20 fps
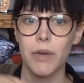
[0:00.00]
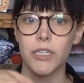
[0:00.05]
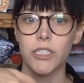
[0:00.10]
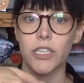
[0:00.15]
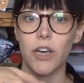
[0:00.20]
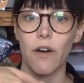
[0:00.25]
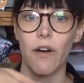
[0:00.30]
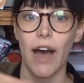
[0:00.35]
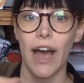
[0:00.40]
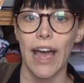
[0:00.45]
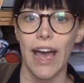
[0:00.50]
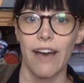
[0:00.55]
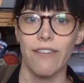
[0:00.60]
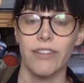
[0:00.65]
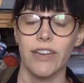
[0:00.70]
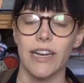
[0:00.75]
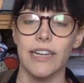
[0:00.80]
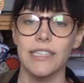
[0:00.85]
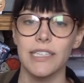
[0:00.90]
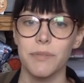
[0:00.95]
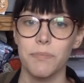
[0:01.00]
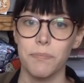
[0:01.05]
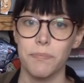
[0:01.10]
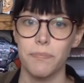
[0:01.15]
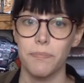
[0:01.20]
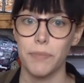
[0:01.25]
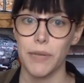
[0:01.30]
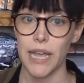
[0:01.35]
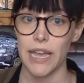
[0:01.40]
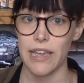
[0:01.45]
So I haven't gotten to
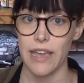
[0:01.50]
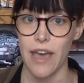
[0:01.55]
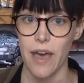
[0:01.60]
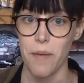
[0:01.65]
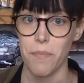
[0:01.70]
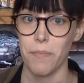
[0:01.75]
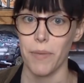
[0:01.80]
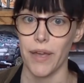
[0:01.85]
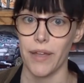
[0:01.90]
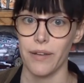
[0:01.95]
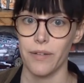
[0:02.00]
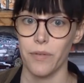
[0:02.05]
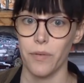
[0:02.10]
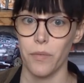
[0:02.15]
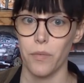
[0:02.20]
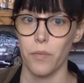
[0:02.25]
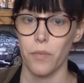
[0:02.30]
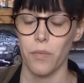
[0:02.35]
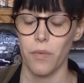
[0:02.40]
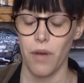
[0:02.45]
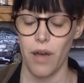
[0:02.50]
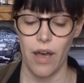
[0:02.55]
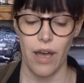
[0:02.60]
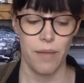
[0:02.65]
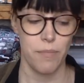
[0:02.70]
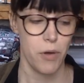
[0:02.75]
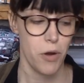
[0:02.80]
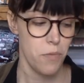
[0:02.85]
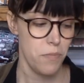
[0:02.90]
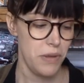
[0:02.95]
play yet, but
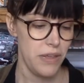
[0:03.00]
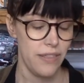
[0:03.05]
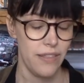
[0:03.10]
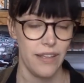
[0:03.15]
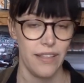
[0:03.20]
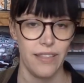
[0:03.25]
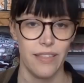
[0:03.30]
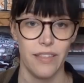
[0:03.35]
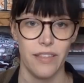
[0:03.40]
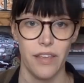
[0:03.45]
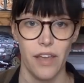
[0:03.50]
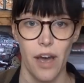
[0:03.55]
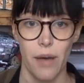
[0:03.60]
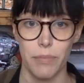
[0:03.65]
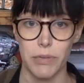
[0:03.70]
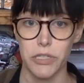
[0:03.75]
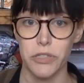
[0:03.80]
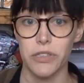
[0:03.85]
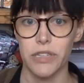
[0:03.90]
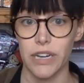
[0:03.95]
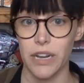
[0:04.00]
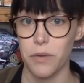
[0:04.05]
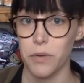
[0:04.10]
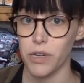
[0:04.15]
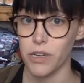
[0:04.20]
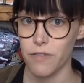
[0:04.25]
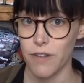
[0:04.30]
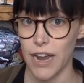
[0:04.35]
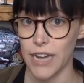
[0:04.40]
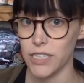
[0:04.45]
I'm hoping that the opportunity
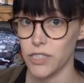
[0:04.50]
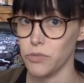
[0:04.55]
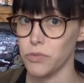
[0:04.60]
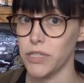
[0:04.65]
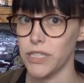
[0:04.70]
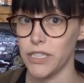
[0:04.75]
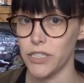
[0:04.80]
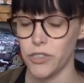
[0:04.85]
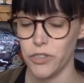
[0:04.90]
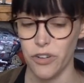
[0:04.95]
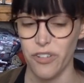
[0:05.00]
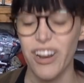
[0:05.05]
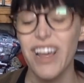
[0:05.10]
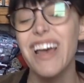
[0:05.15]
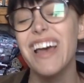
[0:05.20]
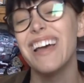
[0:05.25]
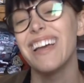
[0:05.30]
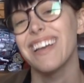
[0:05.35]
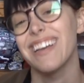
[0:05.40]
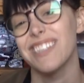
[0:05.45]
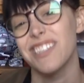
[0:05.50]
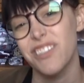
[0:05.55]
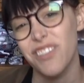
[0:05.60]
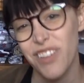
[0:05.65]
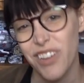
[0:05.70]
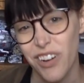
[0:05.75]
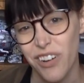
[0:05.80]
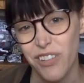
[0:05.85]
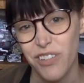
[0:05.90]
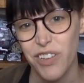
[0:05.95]
will arise really soon. Because,
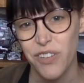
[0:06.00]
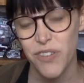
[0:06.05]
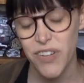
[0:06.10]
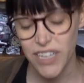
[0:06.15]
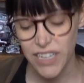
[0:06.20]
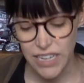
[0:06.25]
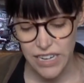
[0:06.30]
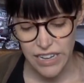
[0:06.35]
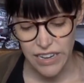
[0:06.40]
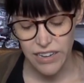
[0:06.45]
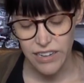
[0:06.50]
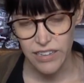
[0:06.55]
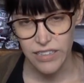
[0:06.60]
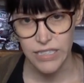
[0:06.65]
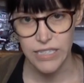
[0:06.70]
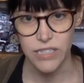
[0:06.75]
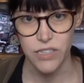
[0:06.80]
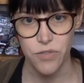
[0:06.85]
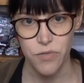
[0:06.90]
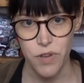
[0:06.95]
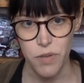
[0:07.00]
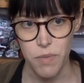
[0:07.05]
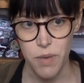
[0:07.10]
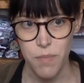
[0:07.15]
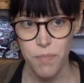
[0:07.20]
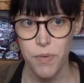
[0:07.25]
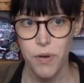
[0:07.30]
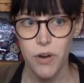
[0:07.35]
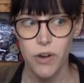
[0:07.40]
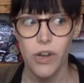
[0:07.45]
you know, you really need at least 3
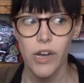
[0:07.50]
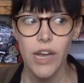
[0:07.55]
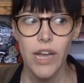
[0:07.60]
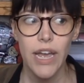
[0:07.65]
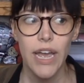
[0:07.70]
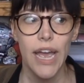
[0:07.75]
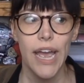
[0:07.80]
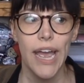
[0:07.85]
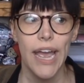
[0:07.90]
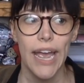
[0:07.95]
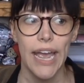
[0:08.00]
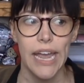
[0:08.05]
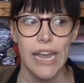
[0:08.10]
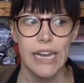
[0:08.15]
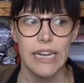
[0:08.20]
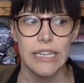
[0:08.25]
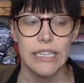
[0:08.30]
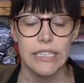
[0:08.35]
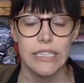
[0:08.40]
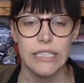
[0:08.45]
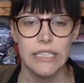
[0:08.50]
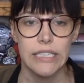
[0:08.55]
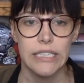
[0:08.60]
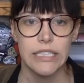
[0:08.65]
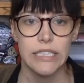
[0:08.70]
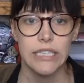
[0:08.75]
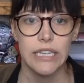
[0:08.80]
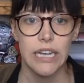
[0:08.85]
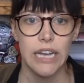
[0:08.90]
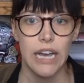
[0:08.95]
people, and
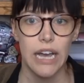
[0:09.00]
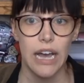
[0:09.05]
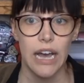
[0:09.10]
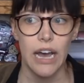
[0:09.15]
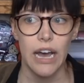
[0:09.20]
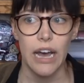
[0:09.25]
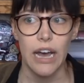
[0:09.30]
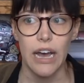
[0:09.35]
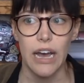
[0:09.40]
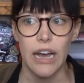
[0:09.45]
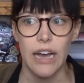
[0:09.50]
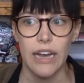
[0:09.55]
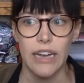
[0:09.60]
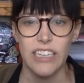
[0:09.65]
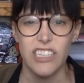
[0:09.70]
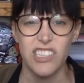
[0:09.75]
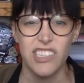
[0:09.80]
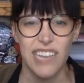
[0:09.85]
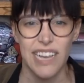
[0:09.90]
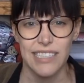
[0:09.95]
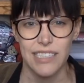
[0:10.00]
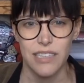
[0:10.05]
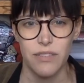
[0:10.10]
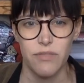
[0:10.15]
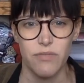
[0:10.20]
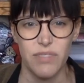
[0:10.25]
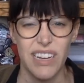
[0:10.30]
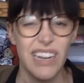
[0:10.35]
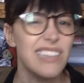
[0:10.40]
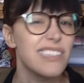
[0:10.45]
it just
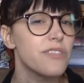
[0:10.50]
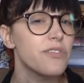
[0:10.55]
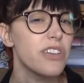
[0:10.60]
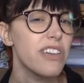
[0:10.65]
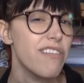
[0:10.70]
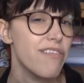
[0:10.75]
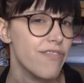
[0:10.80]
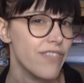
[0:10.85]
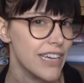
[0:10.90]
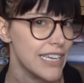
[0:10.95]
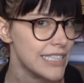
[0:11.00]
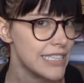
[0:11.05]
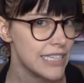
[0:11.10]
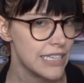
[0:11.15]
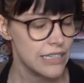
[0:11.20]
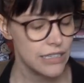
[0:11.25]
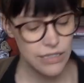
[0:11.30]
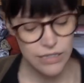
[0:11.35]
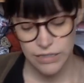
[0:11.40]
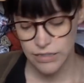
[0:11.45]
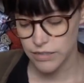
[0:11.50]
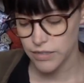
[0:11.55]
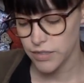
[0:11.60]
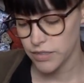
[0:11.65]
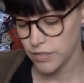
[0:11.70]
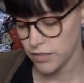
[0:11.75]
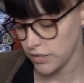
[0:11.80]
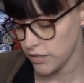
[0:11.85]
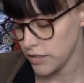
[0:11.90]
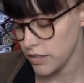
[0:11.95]
hasn't really fit
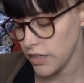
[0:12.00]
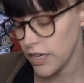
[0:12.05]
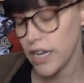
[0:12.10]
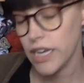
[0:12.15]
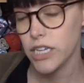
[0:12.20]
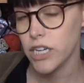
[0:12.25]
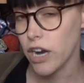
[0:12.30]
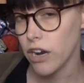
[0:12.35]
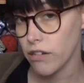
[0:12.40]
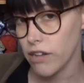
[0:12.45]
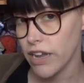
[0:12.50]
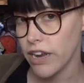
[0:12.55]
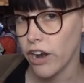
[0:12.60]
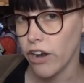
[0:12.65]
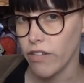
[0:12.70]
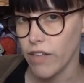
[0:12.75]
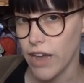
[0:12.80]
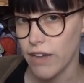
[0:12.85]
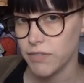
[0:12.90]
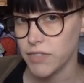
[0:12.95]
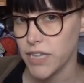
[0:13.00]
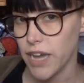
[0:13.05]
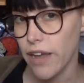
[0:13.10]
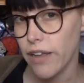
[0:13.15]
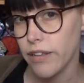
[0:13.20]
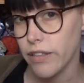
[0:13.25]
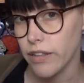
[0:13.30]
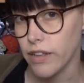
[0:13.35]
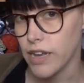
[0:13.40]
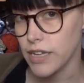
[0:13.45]
in our lives
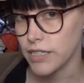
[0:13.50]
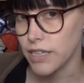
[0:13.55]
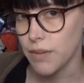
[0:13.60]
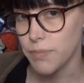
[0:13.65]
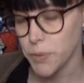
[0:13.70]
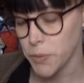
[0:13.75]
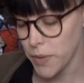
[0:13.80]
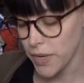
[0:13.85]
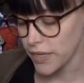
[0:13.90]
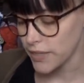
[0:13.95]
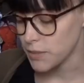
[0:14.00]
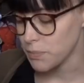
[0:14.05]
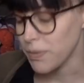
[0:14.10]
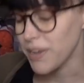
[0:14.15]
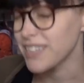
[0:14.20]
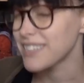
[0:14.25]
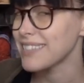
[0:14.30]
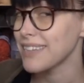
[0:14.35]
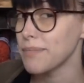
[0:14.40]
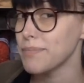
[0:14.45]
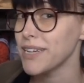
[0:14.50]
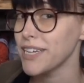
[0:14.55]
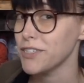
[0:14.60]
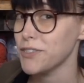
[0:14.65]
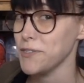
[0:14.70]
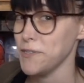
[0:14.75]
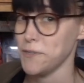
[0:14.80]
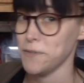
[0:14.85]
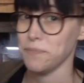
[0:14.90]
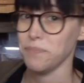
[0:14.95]
yet in the last couple weeks. But someday
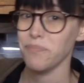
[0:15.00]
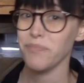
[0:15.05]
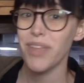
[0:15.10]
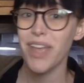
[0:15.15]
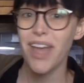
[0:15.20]
soon.